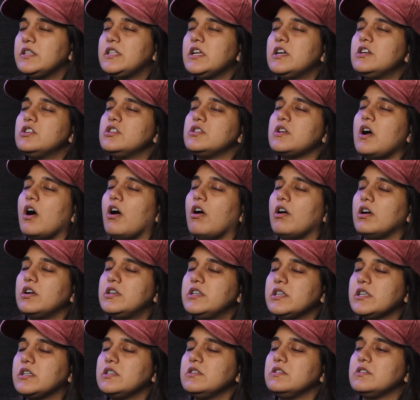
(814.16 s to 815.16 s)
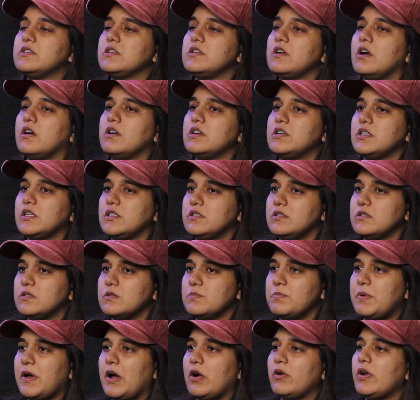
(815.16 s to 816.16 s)
there's articles and articles
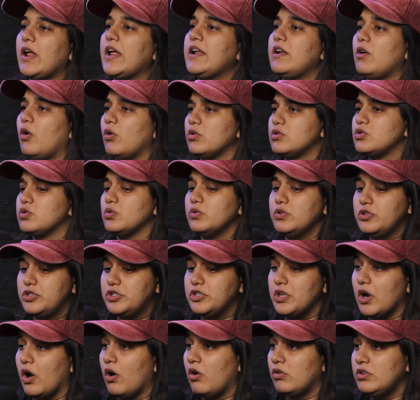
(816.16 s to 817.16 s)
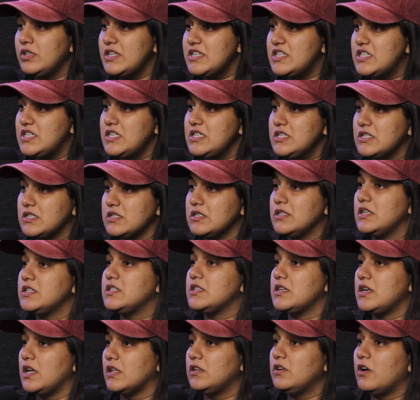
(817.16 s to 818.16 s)
about, and also on this season there's
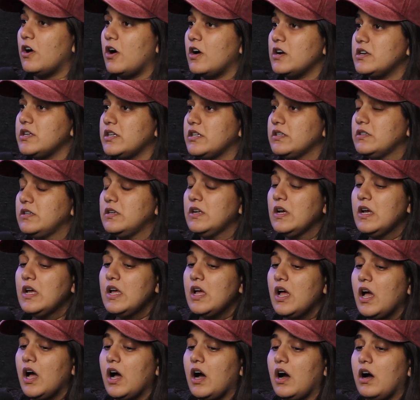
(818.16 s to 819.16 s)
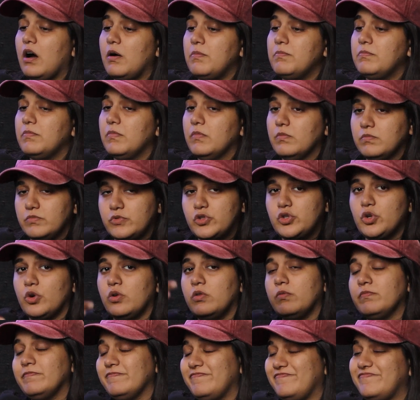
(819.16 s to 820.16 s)
another article.
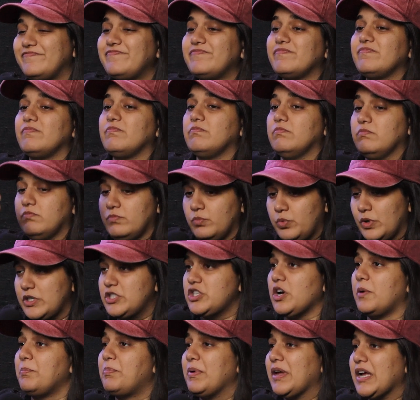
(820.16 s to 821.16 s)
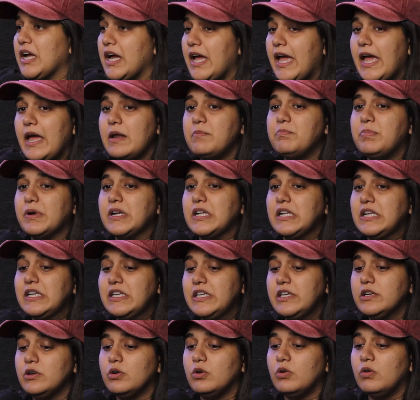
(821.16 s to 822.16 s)
So we're jumping ahead, but
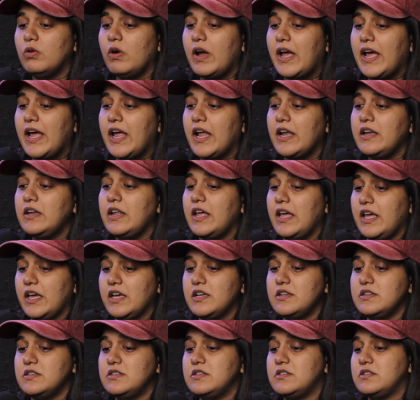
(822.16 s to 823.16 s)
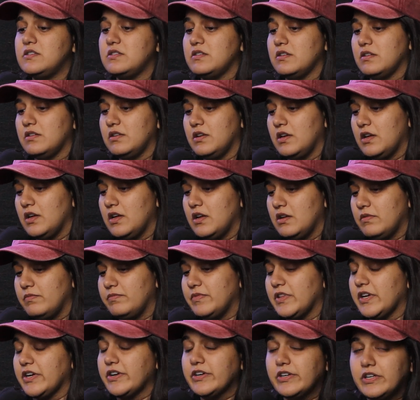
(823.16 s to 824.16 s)
Leo and
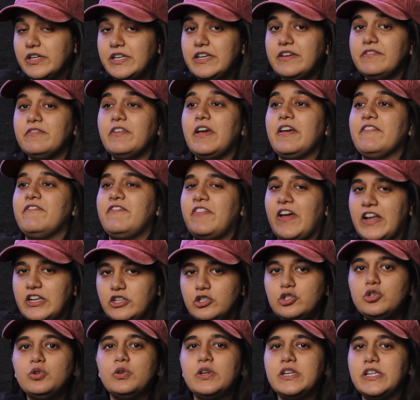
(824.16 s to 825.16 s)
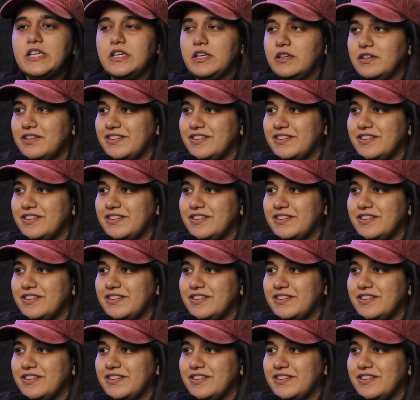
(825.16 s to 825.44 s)
the girl he eventually